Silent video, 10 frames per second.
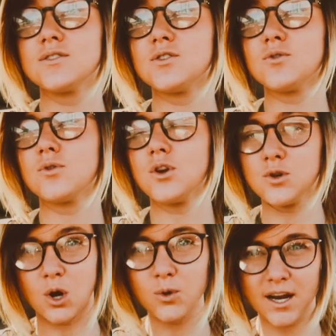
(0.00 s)
to
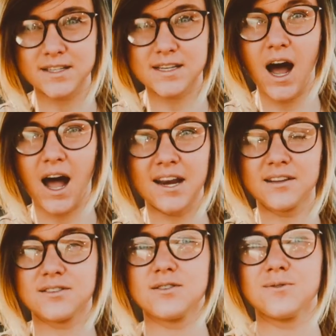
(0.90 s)
know that it's
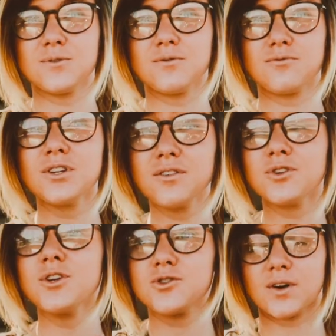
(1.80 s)
God, to really
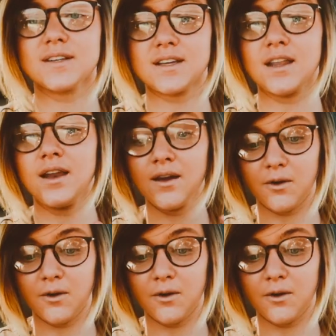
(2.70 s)
fully trust that,